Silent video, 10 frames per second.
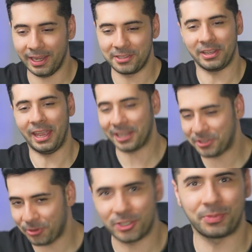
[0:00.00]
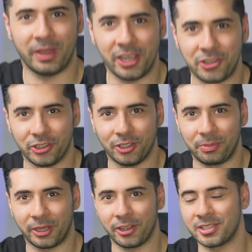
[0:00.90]
is extra special
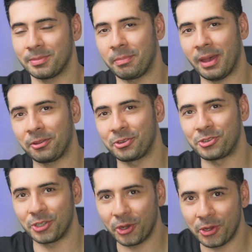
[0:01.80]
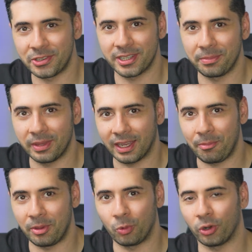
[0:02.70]
because I'm about to show you something
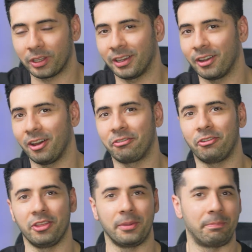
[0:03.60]
I've been working on for the